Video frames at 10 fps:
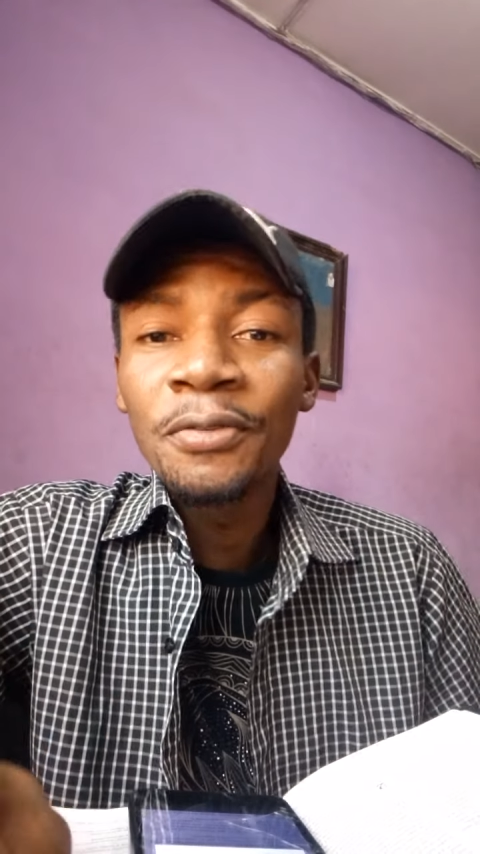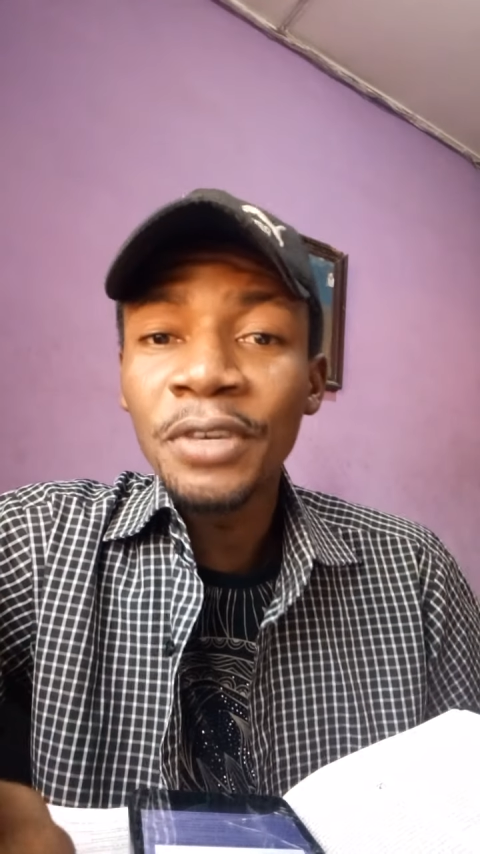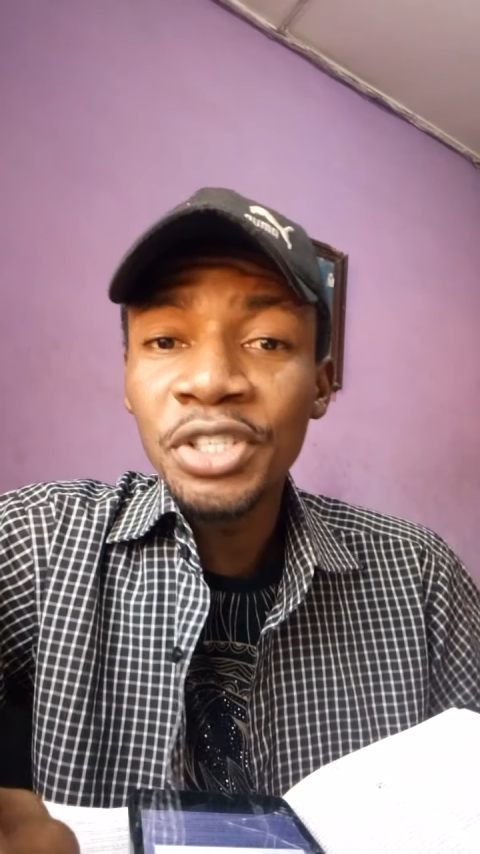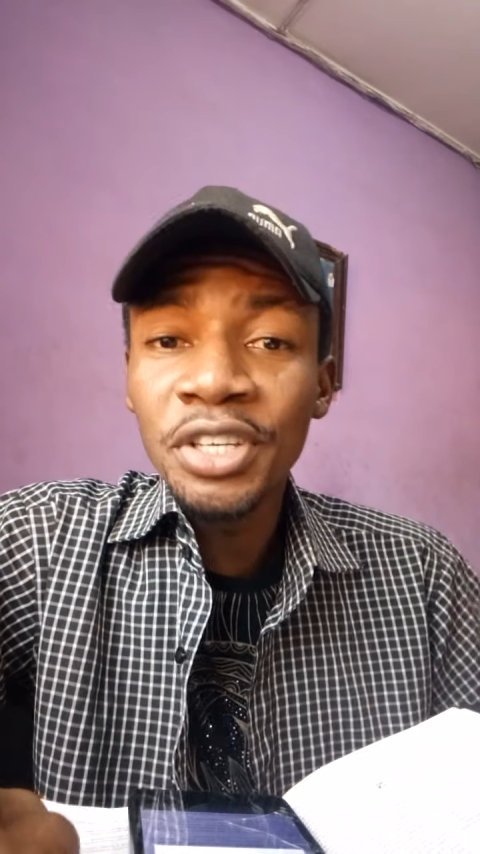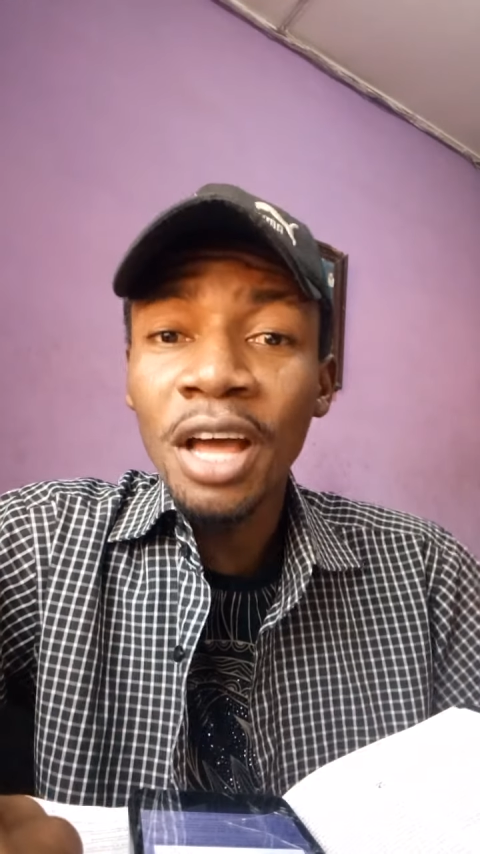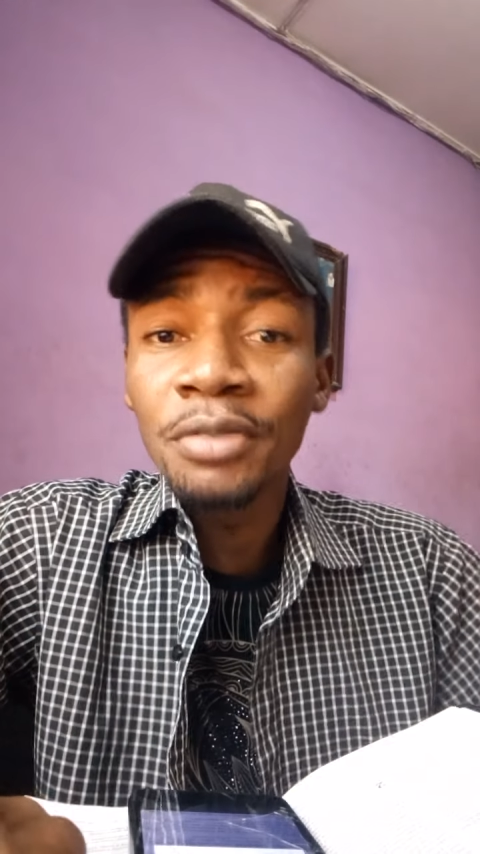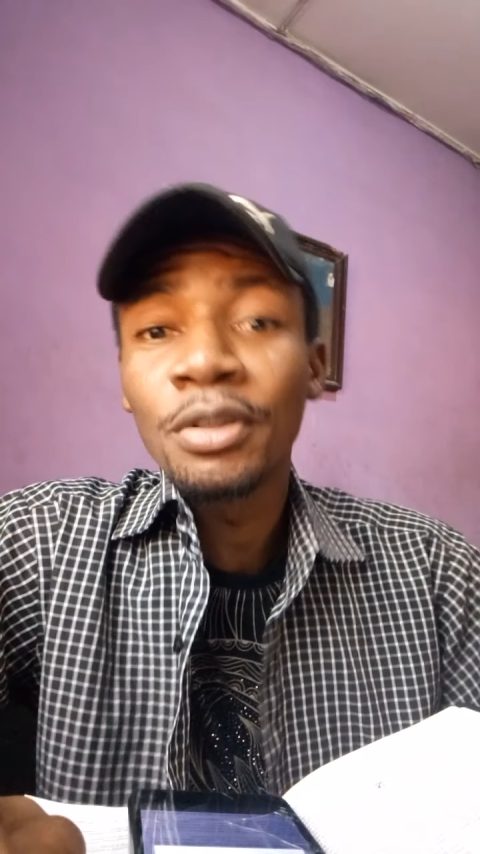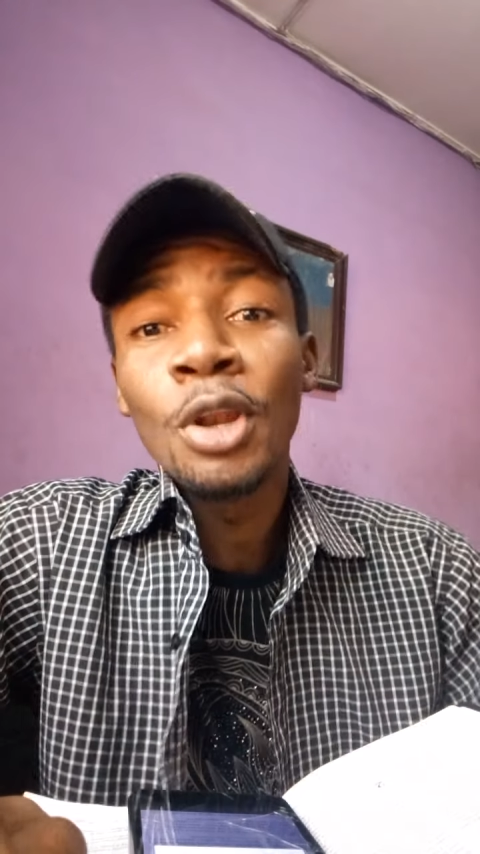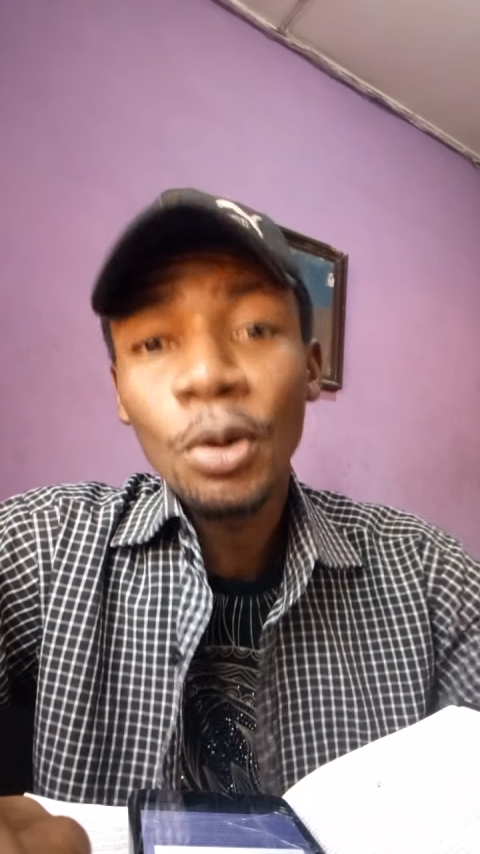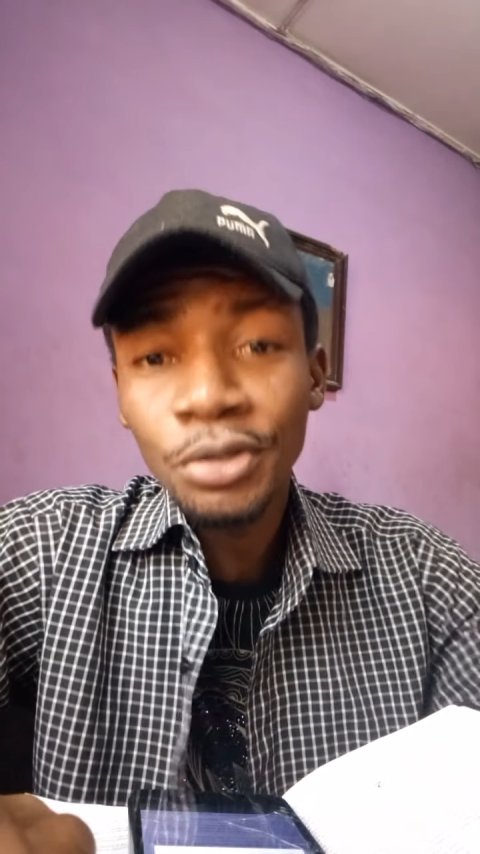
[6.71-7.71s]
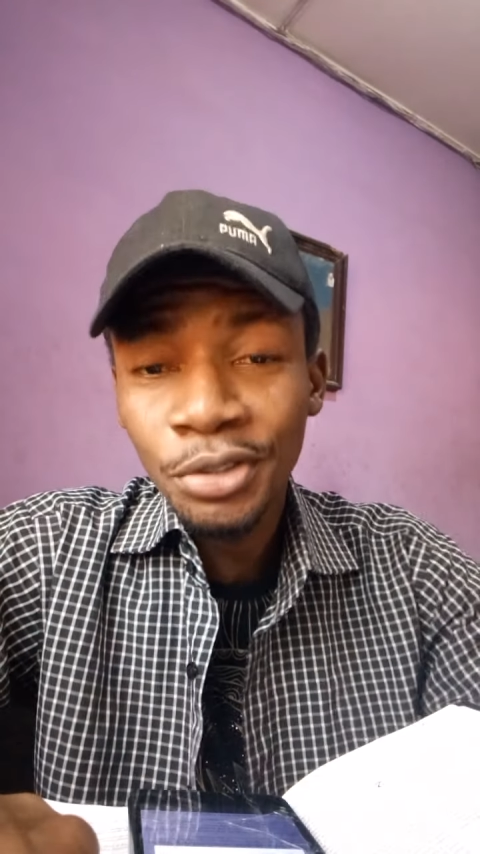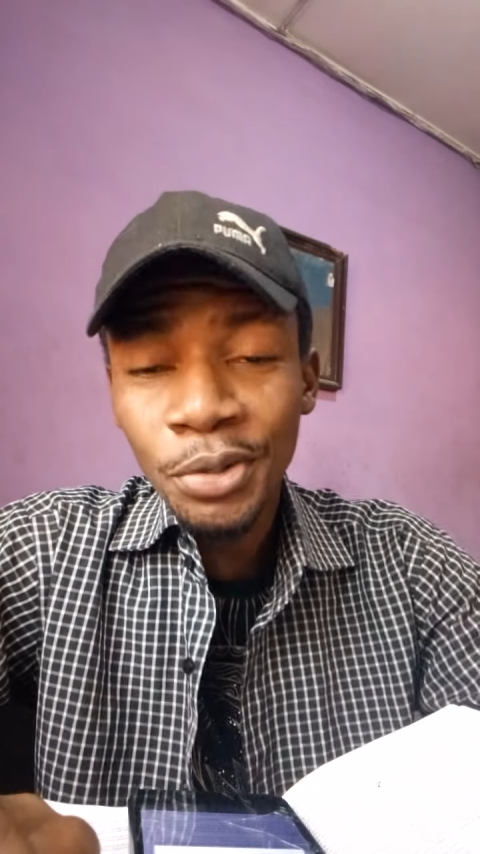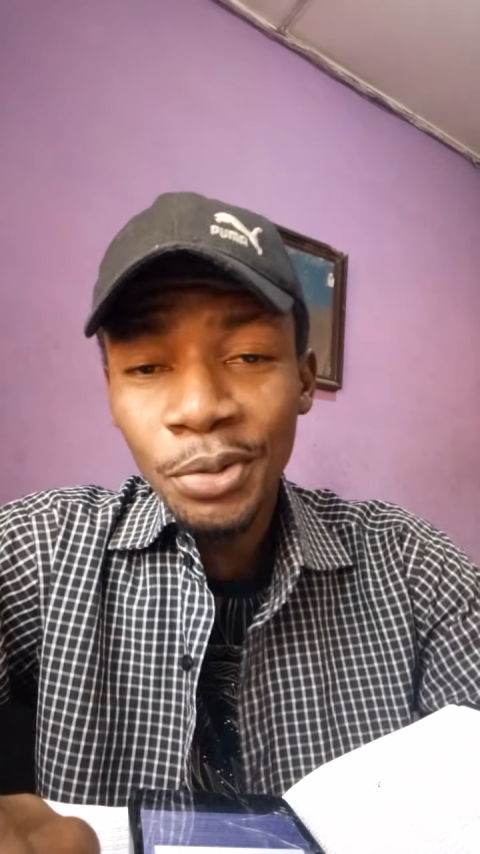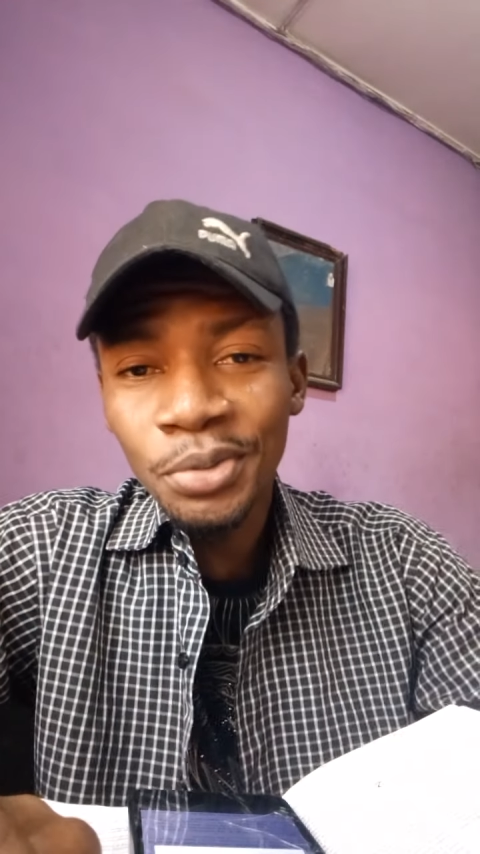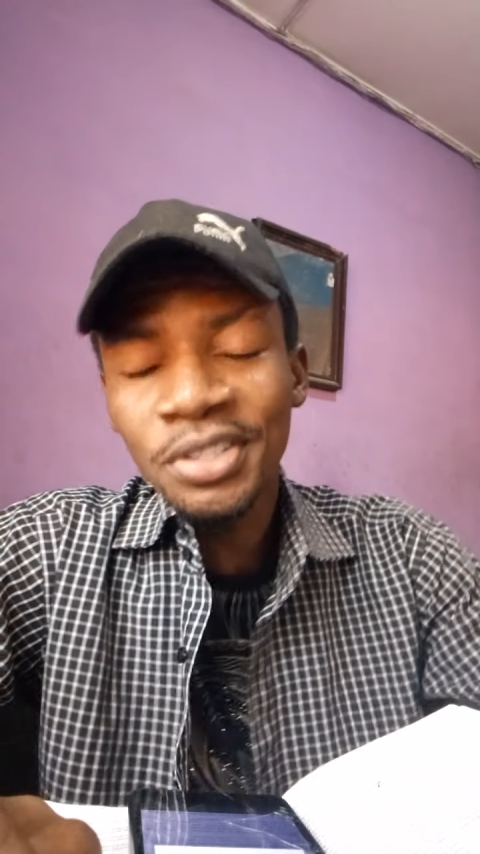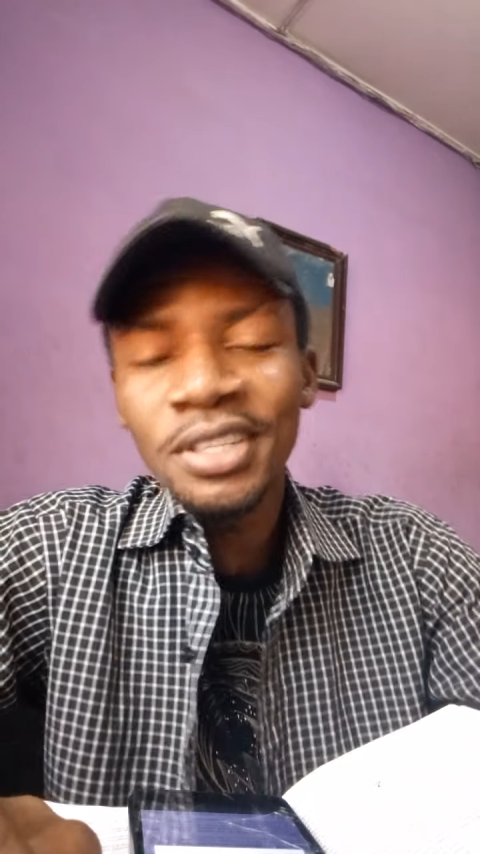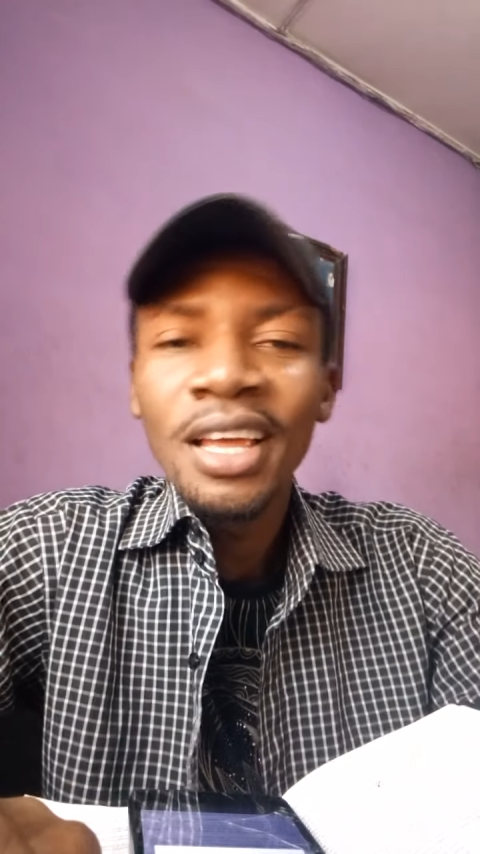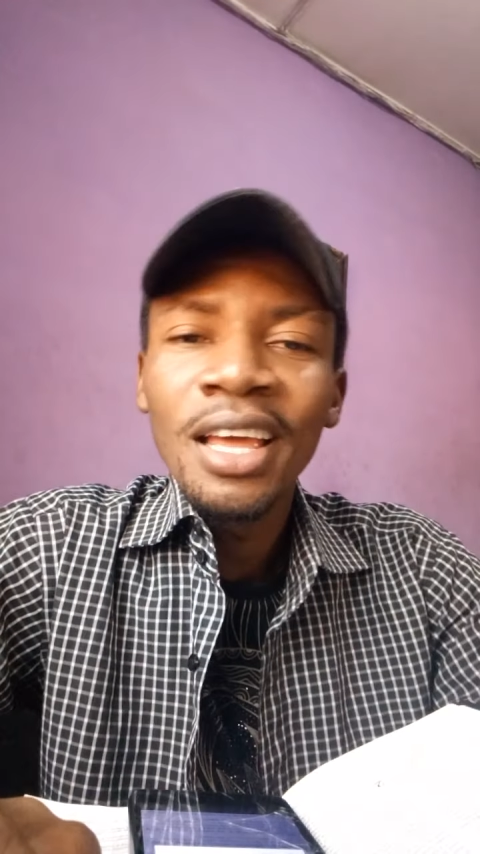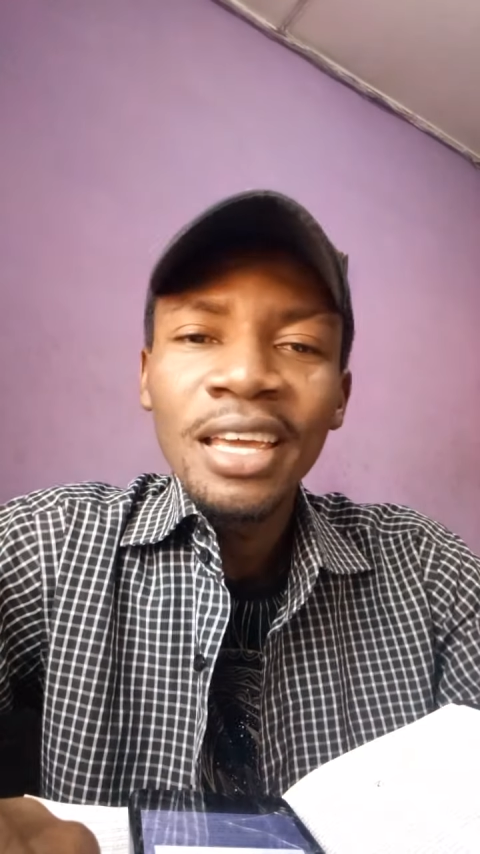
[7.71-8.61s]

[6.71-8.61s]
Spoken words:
Fishing Out the Lost Tools